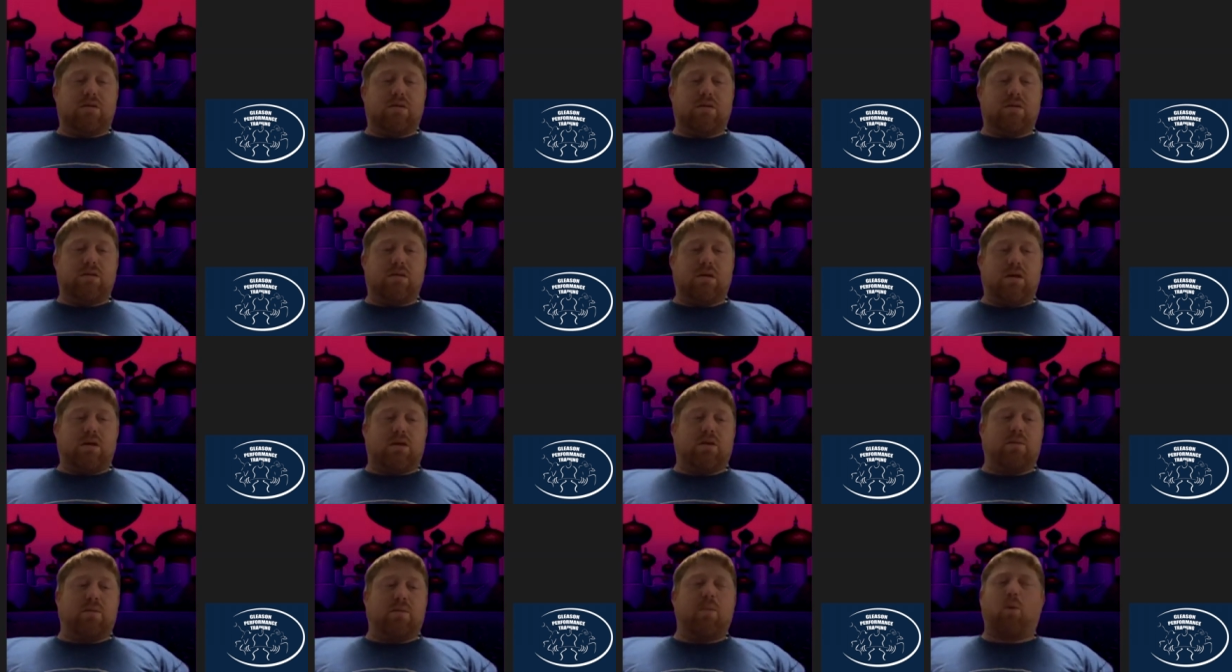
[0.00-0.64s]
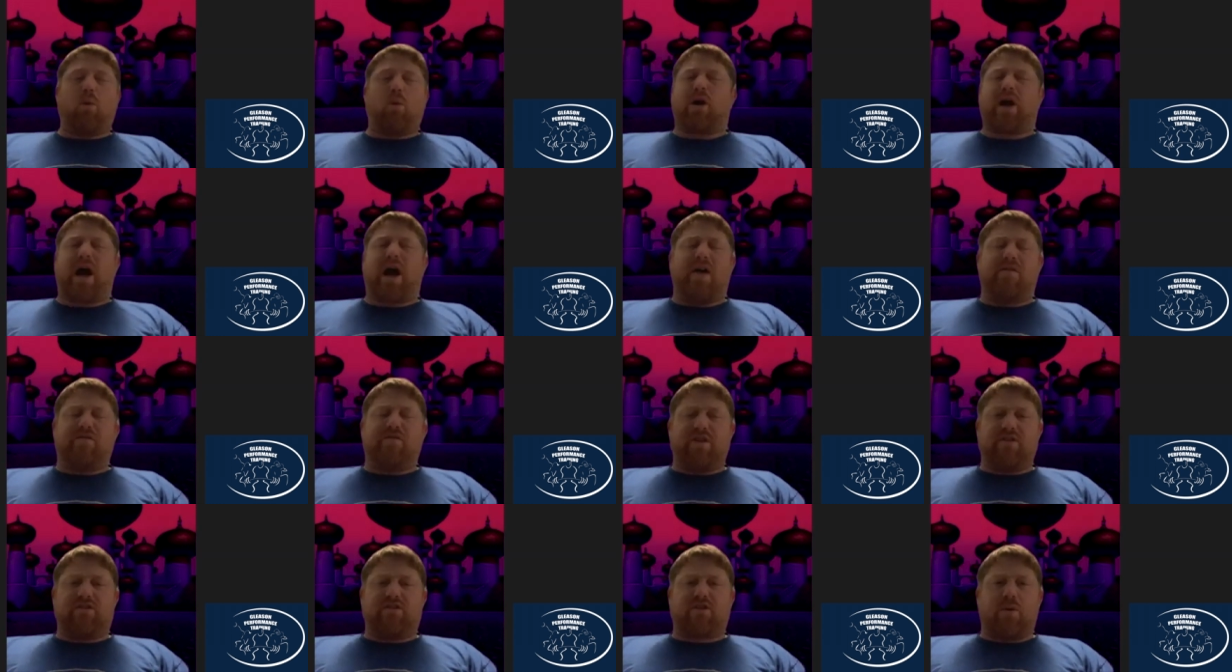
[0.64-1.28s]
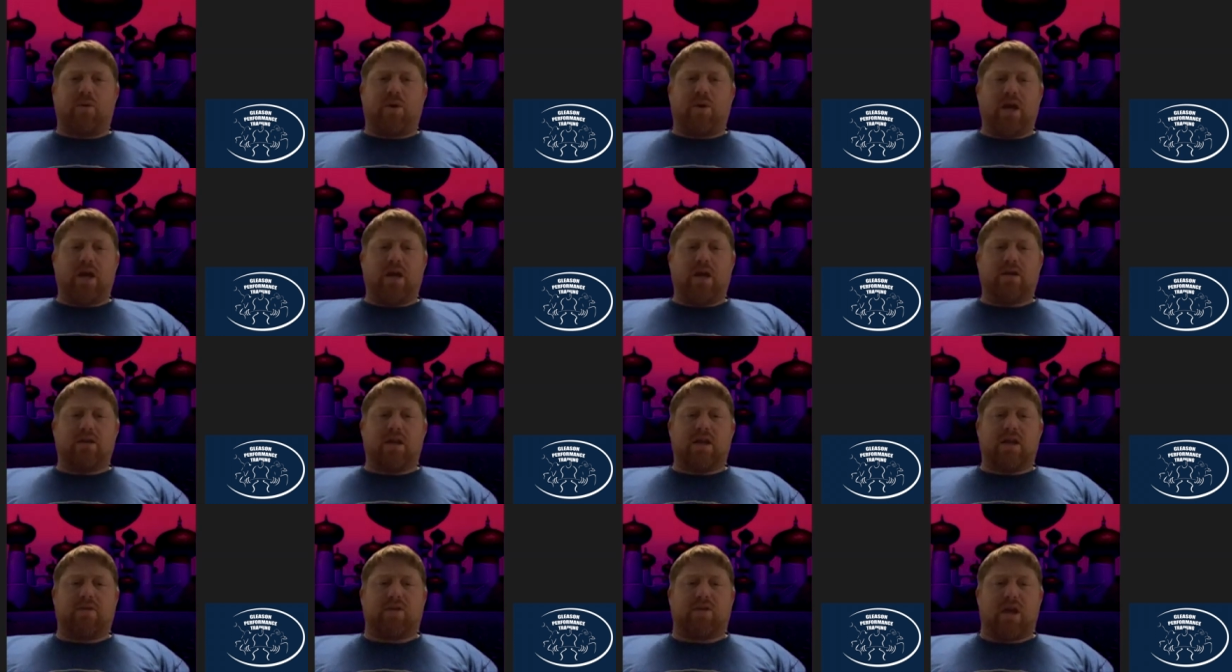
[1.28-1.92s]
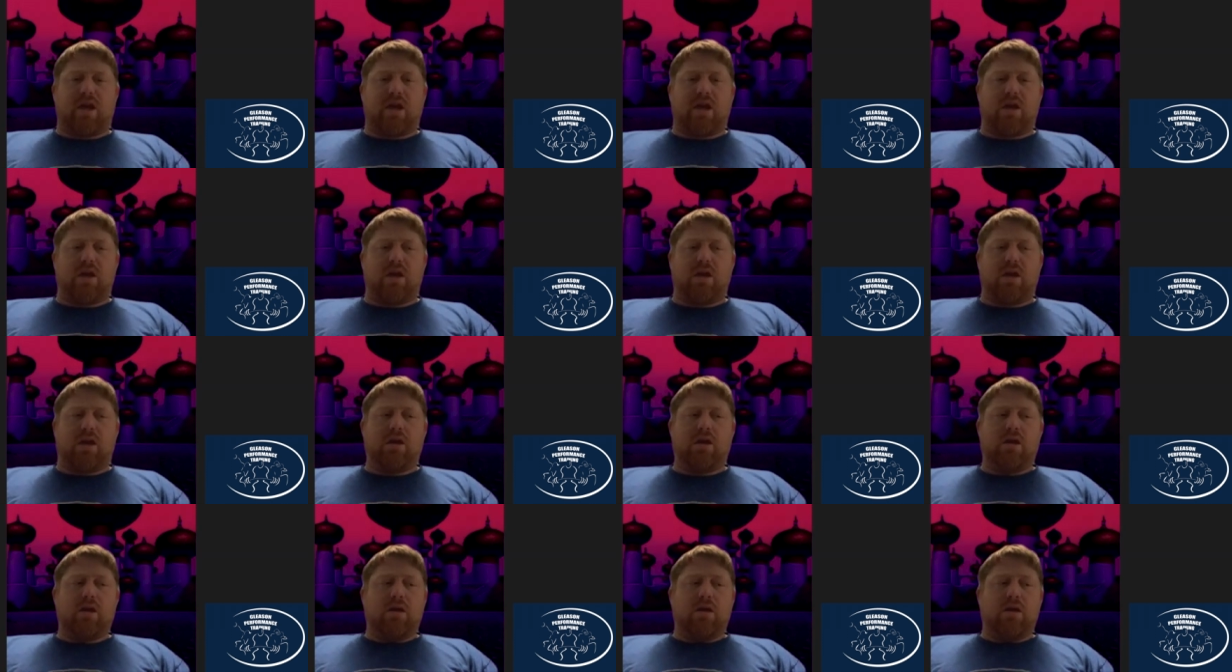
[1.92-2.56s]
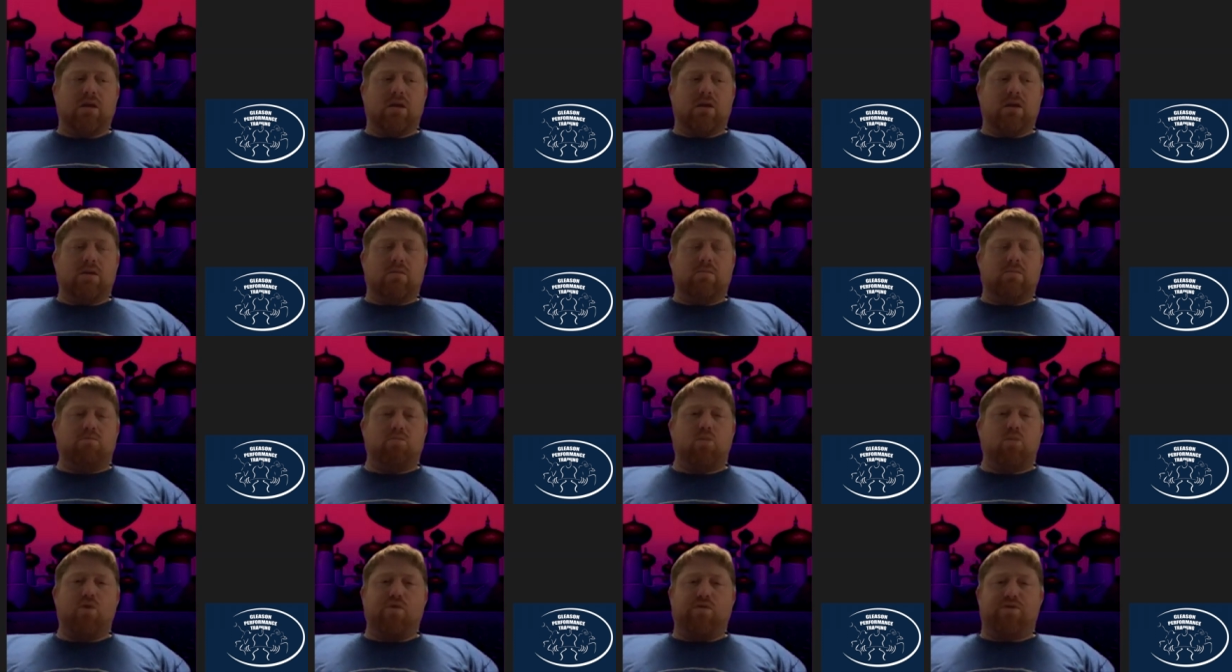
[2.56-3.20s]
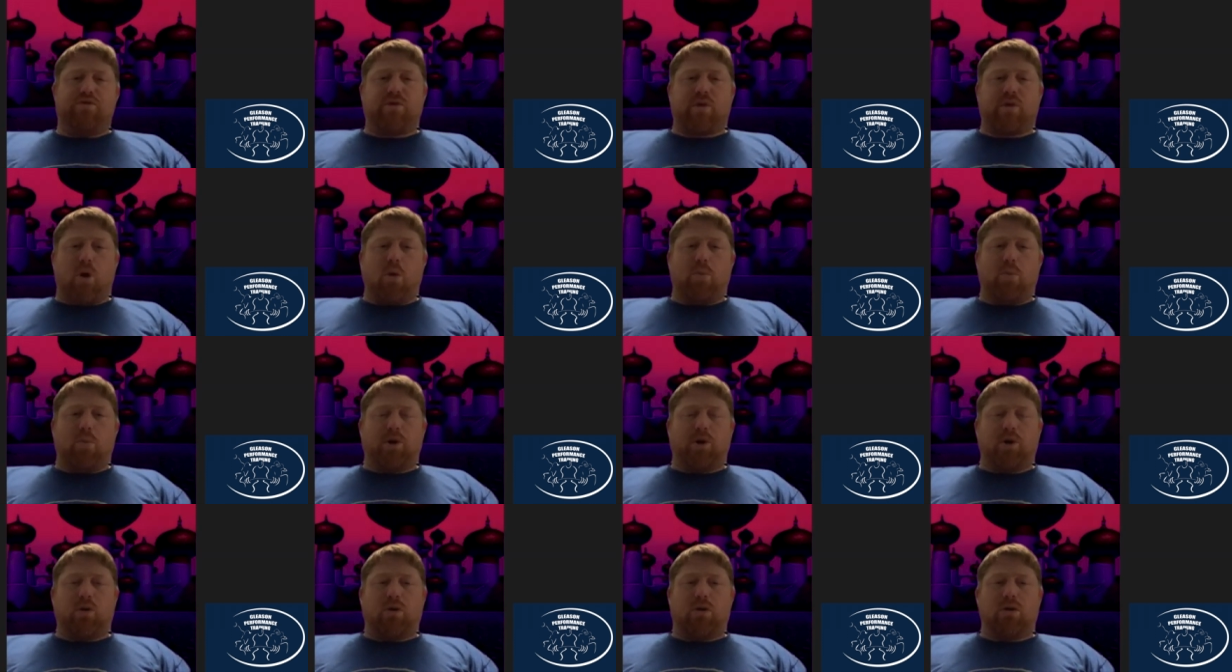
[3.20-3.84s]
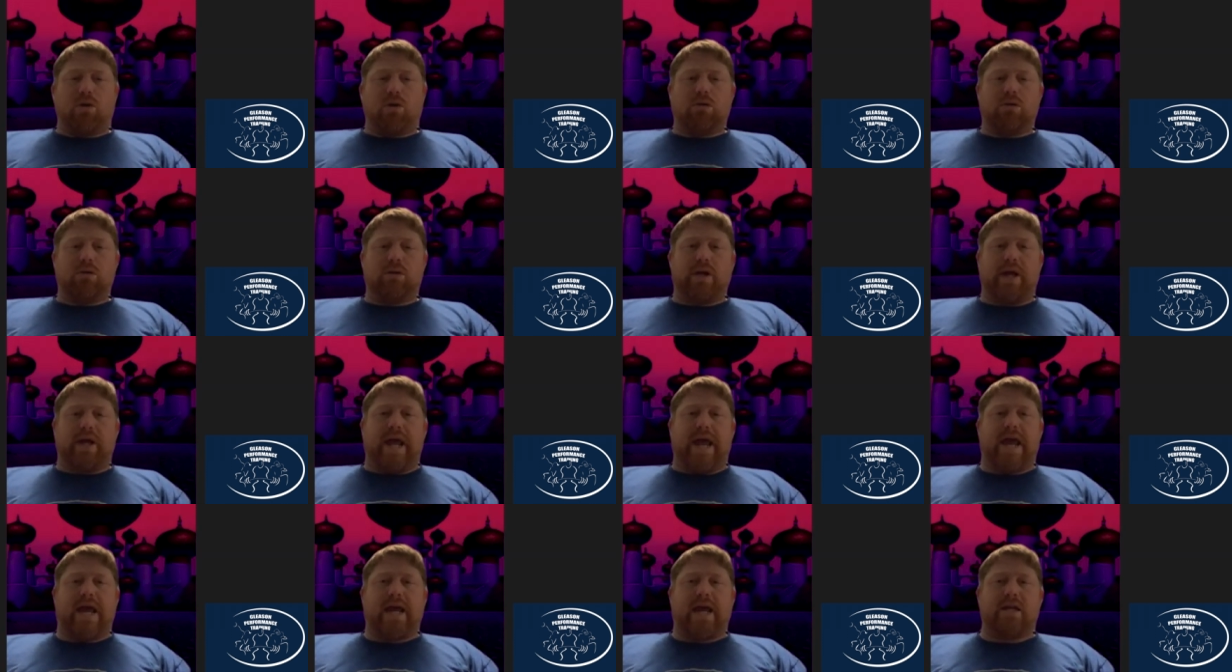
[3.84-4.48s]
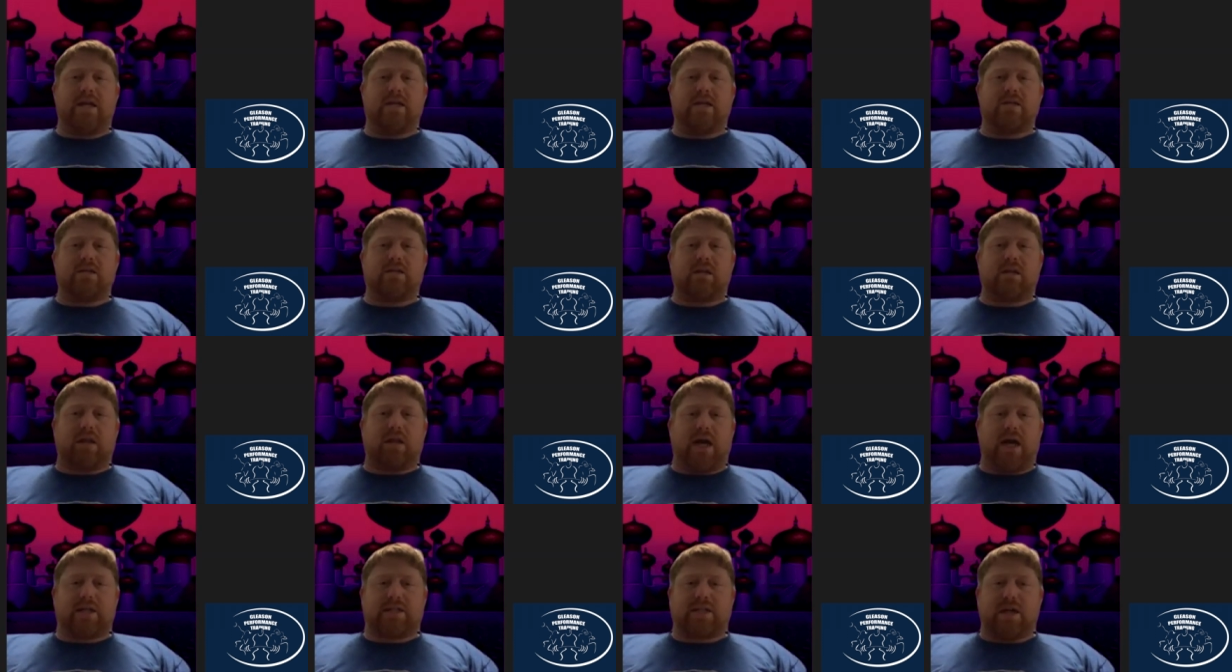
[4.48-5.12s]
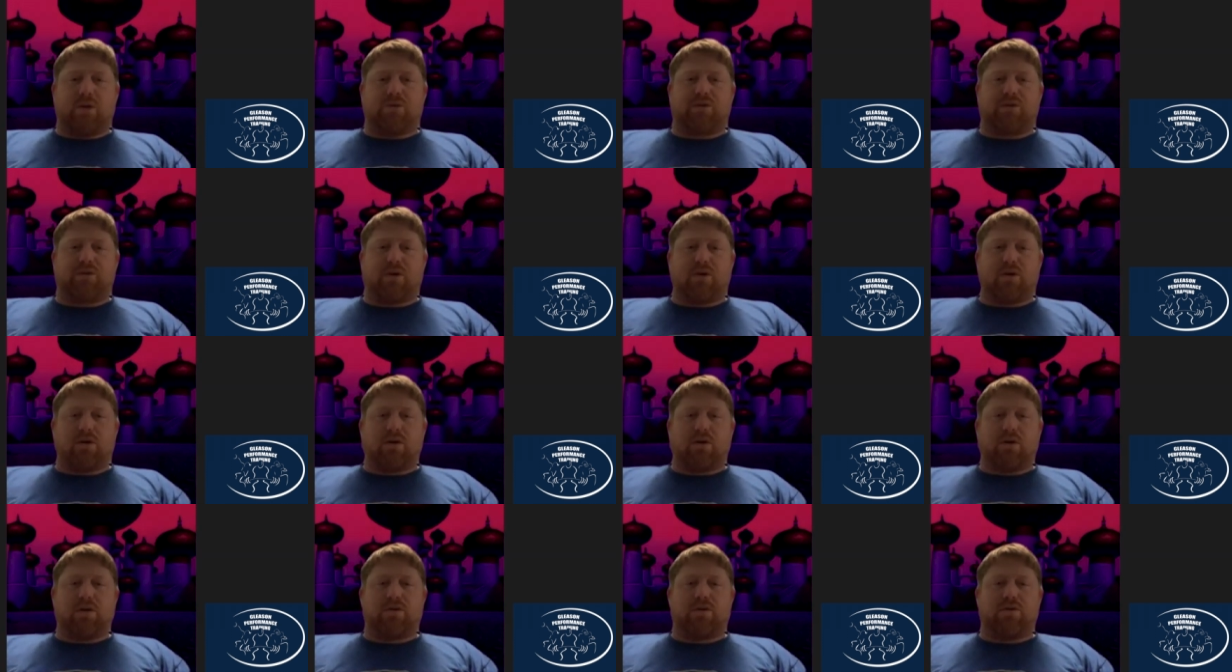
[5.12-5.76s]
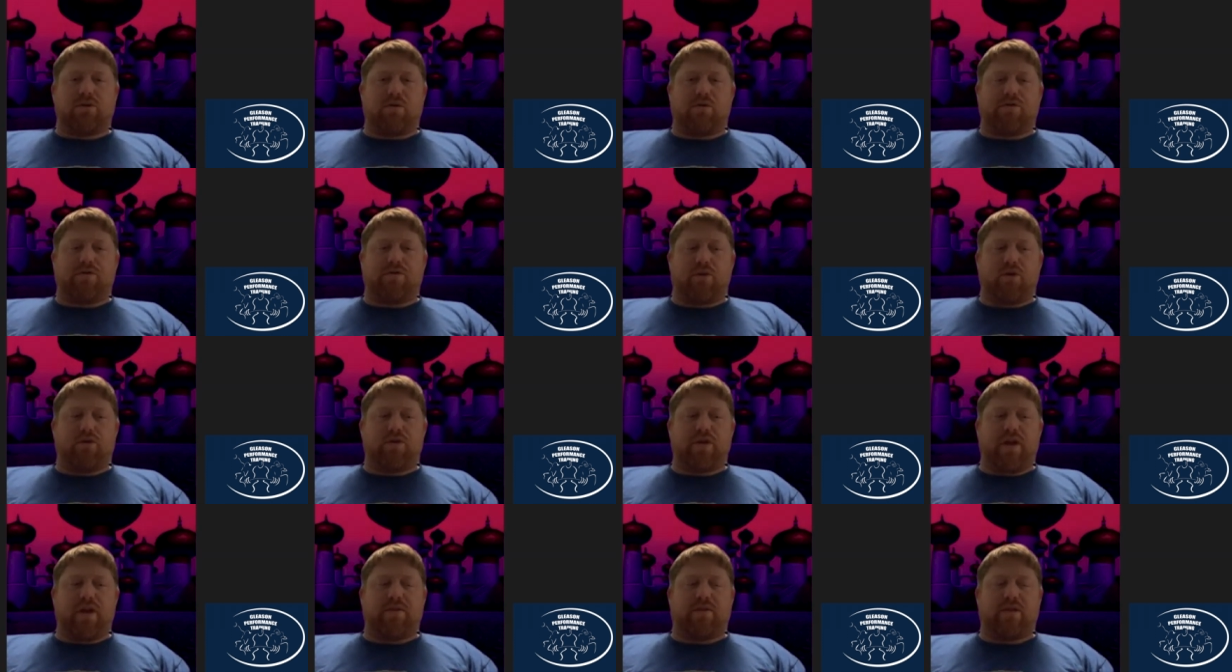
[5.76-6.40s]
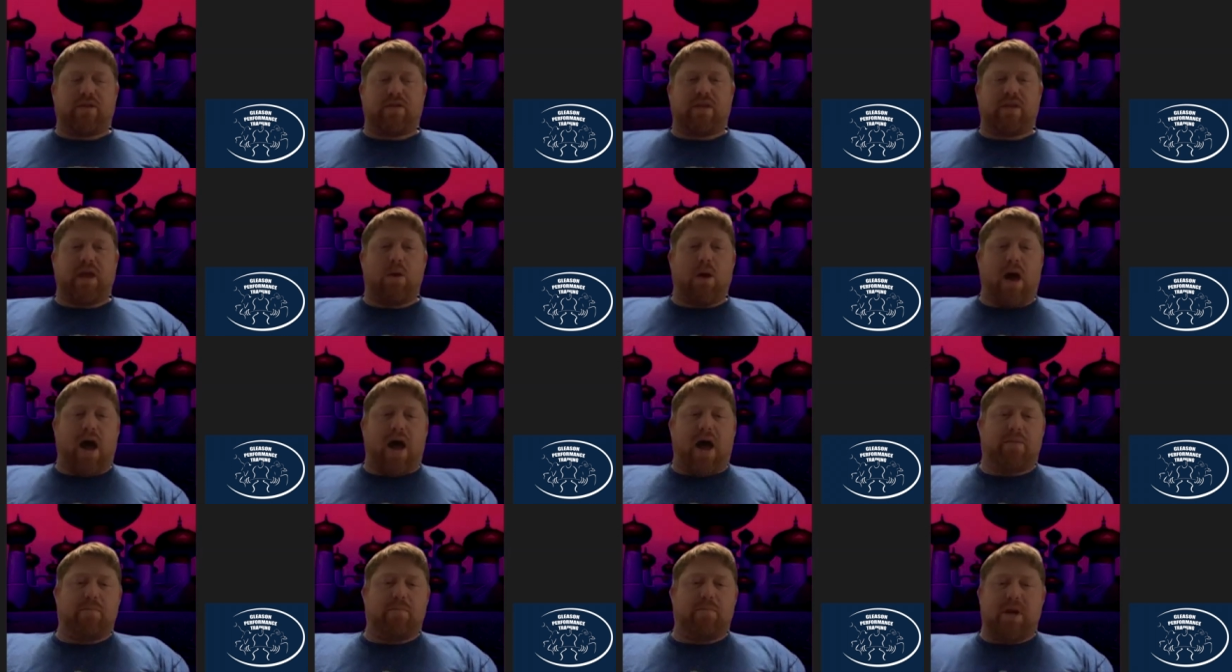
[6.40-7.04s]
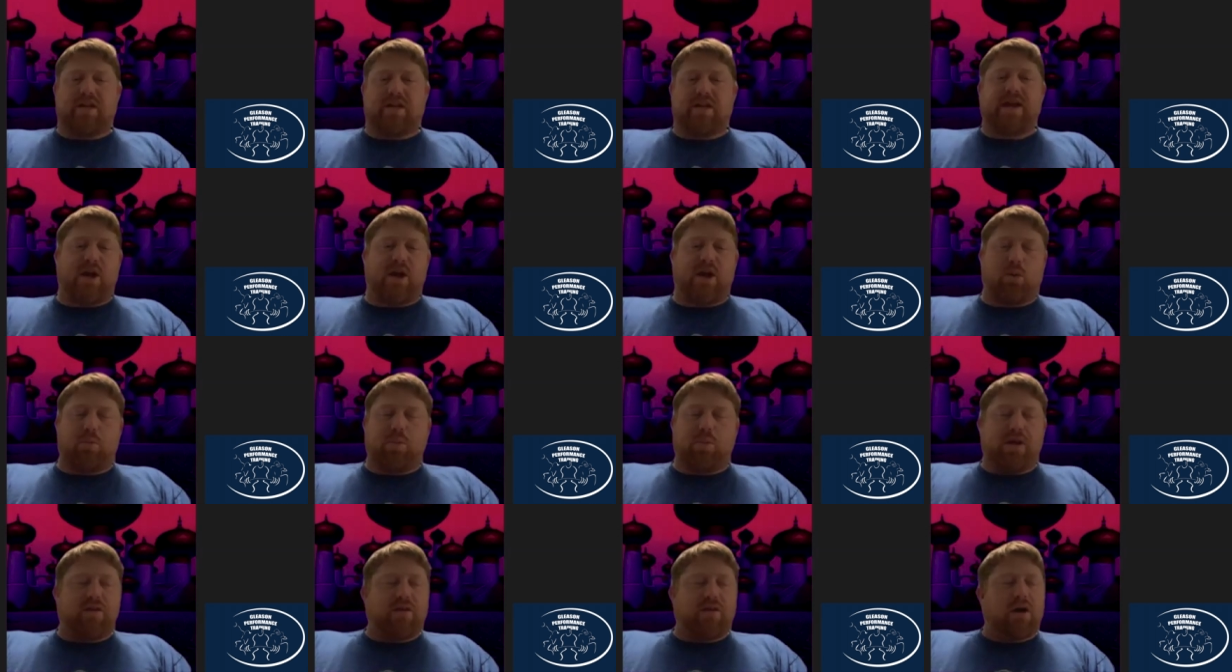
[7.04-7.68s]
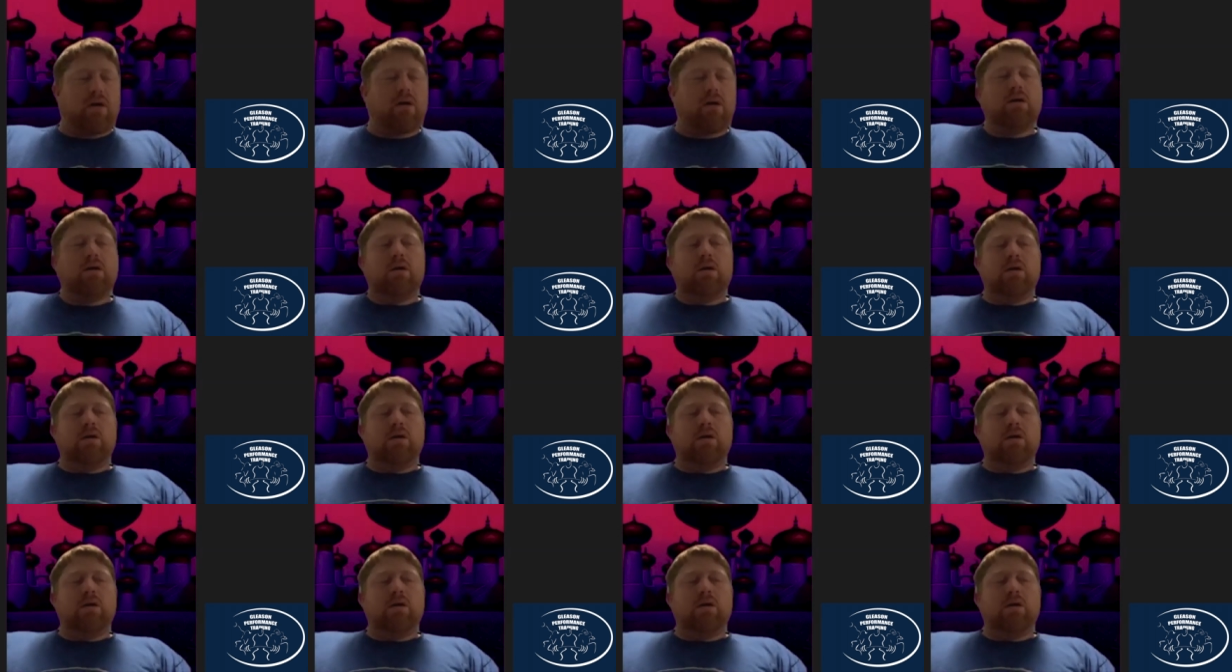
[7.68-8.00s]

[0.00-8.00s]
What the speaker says: little more confidence going in, that they moved their opener and locked out their third, that on meet day it'll be there.